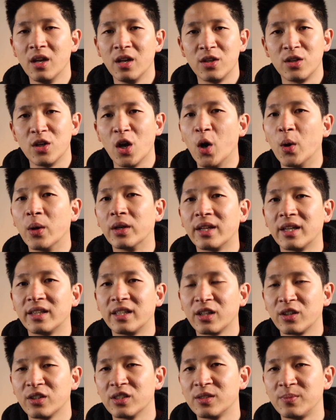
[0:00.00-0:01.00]
knowing that
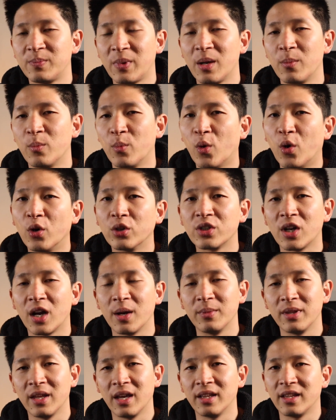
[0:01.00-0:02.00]
they're going to spend more
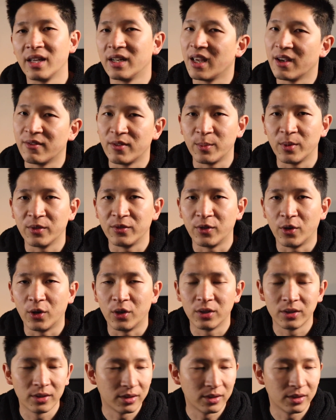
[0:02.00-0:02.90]
time there than ever before.